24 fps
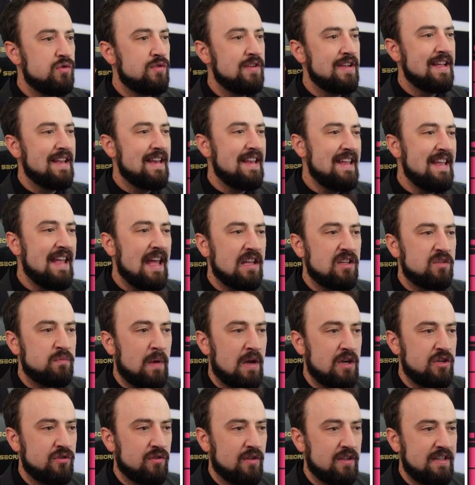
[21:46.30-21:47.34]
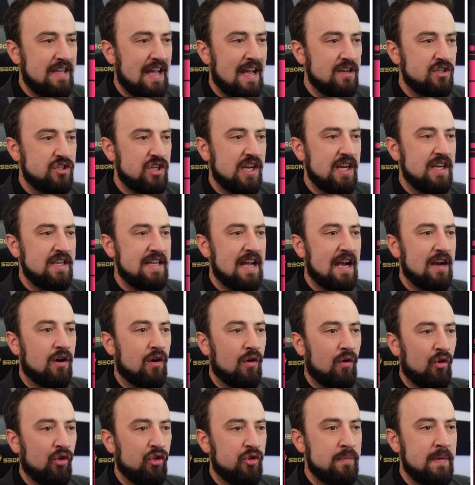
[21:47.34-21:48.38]
Using an EX special attack, chain attack,
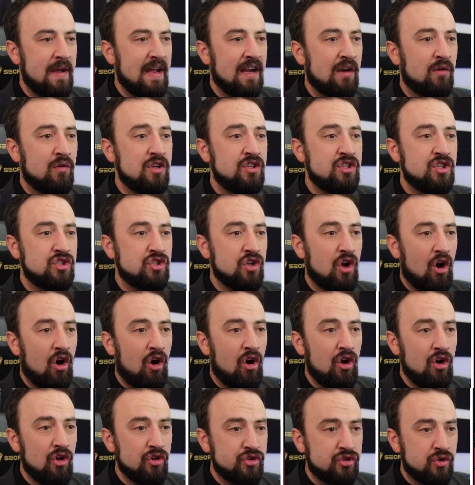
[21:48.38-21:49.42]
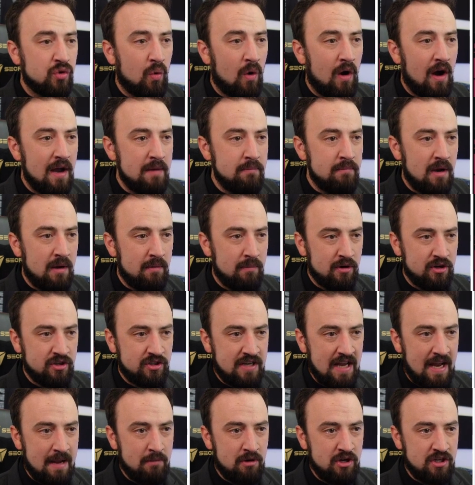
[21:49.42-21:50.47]
or ultimate increases all squad
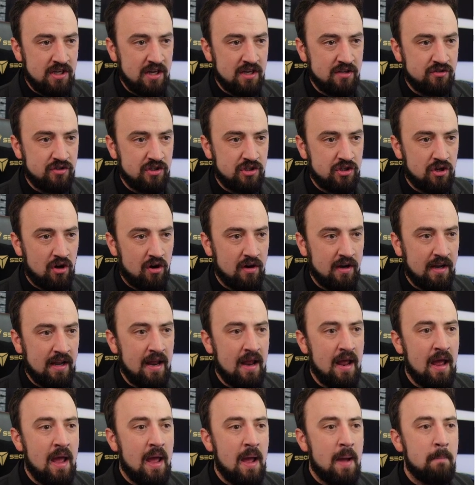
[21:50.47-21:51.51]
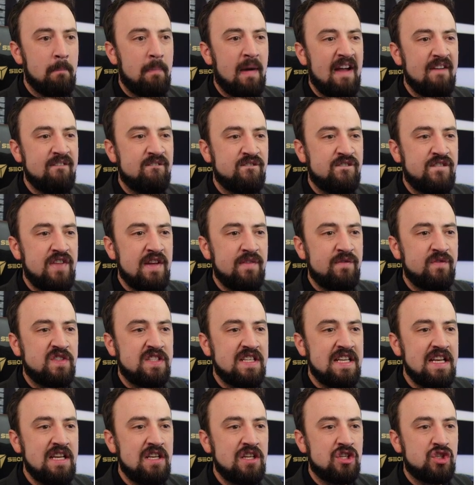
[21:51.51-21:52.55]
members' damage against the target by
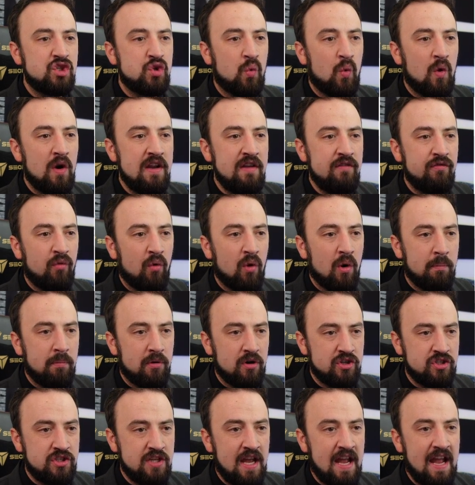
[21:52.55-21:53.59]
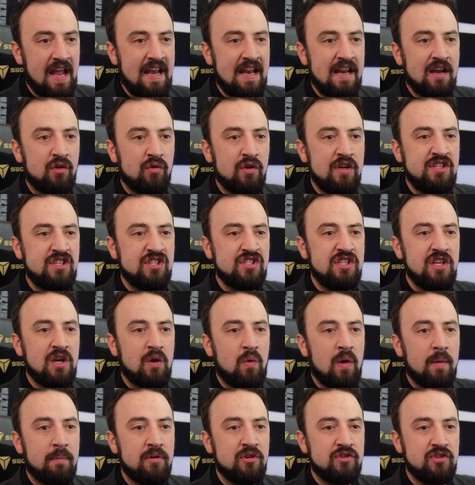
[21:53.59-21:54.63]
15 to 24% and increases the
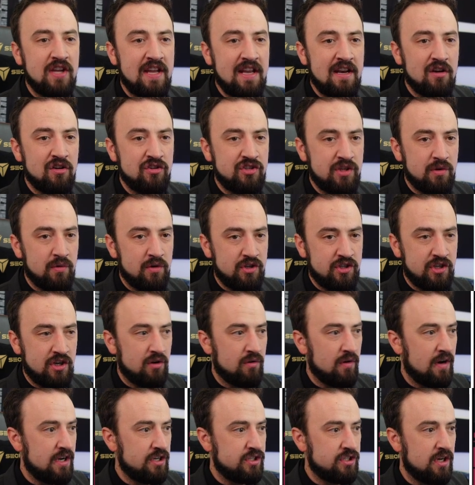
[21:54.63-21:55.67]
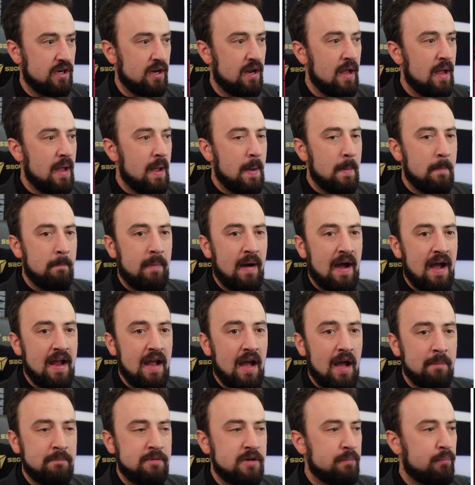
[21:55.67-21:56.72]
equipper's energy regeneration
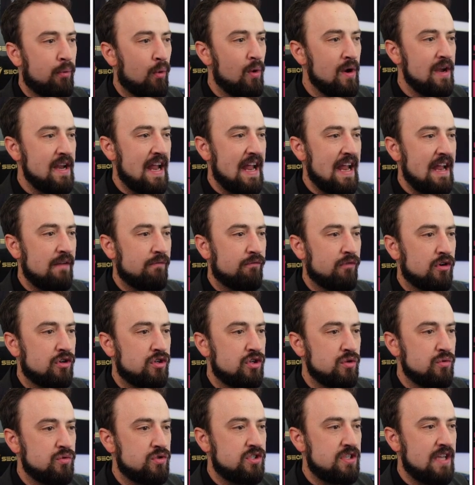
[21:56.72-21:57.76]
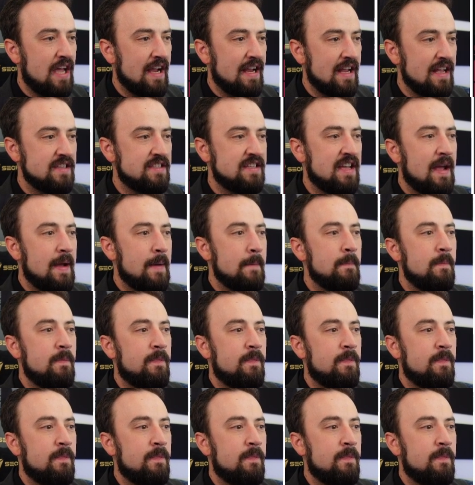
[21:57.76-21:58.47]
by up to 0.8 for 2 seconds.